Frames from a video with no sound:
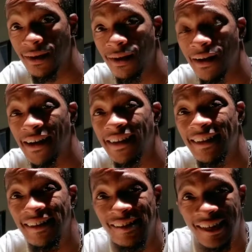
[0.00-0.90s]
All right?
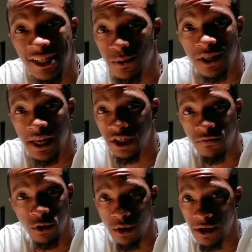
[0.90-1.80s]
That's what the Age of
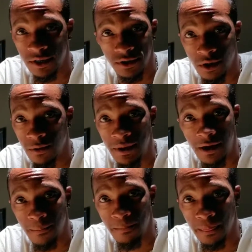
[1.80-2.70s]
Aquarius is all
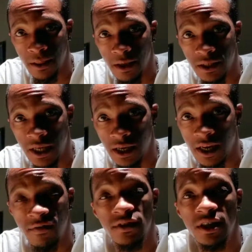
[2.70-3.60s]
about. taking
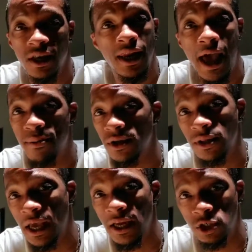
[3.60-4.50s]
everything that happened in
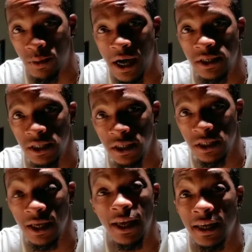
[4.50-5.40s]
the age of Pisces
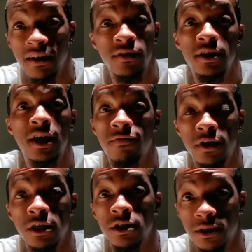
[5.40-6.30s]
and giving it
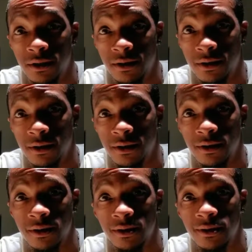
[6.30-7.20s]
definition.
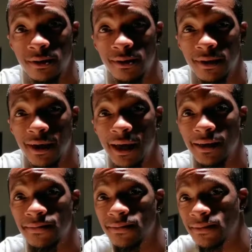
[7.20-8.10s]
Okay?
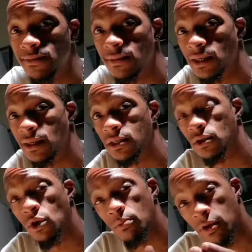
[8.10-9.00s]
So
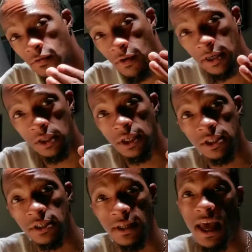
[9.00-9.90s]
don't be afraid to
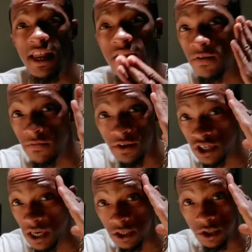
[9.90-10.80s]
listen to that, even if it
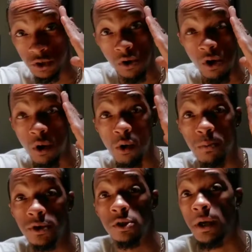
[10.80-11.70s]
changes your whole
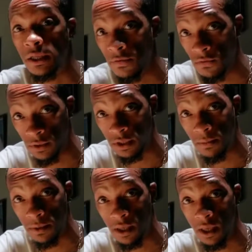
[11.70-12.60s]
perspective on
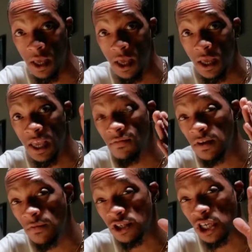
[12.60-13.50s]
something. Even
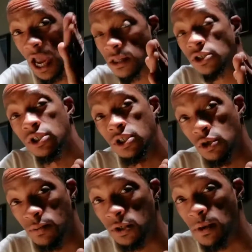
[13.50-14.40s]
if it challenges your
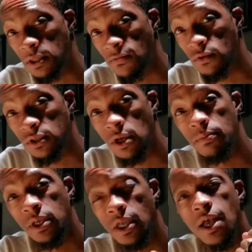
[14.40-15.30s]
perspective on
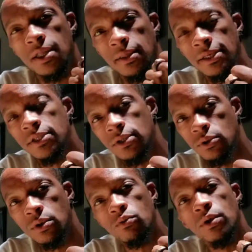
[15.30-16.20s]
something, listen
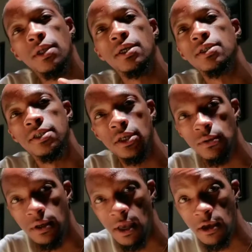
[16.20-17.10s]
to it, really consider
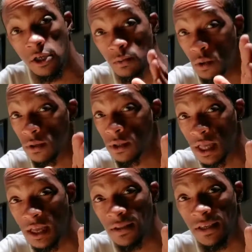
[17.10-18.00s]
it, because more than
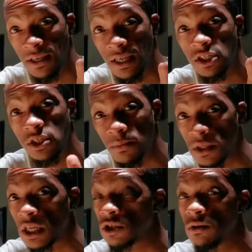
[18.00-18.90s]
likely, it's something
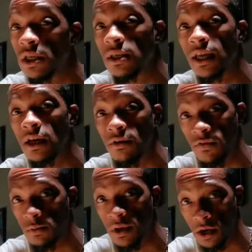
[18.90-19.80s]
that you need to hear if
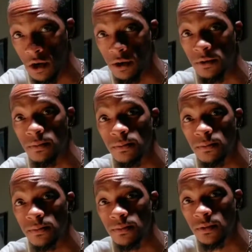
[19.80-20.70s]
it's being heard.
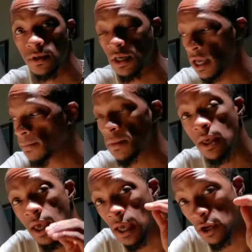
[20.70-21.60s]
Okay?
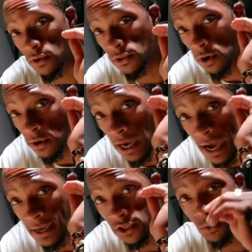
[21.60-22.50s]
And your third
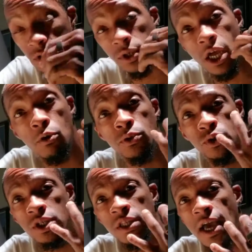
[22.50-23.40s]
eye is what's going to help you
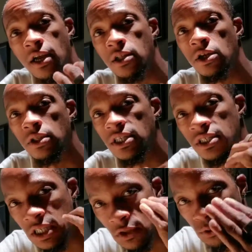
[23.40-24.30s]
see that clearly,
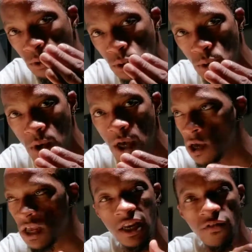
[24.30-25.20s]
see through
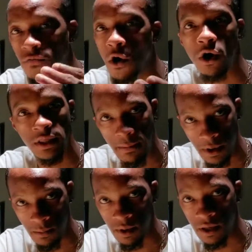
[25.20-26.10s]
any fog that
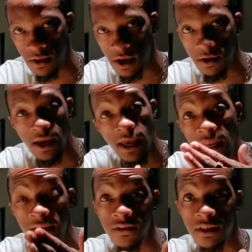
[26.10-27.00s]
may be there,
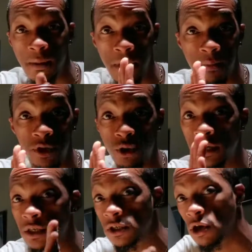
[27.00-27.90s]
anything that might be trying
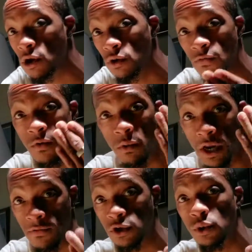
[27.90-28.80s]
to deter you from
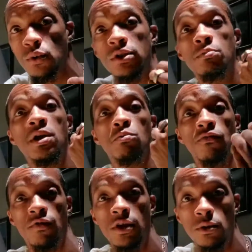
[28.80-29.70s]
whatever truth is being
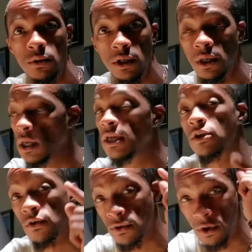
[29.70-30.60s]
revealed.
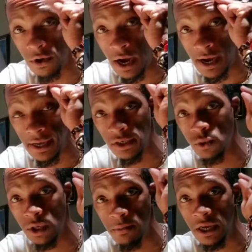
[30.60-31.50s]
Your third eye is
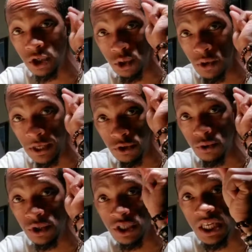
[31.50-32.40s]
going to make sure that you
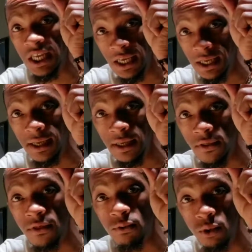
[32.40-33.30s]
see
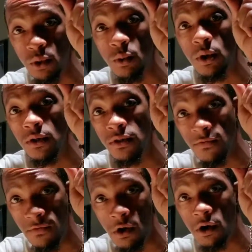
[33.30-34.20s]
through the
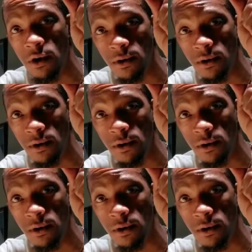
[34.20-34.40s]
fog.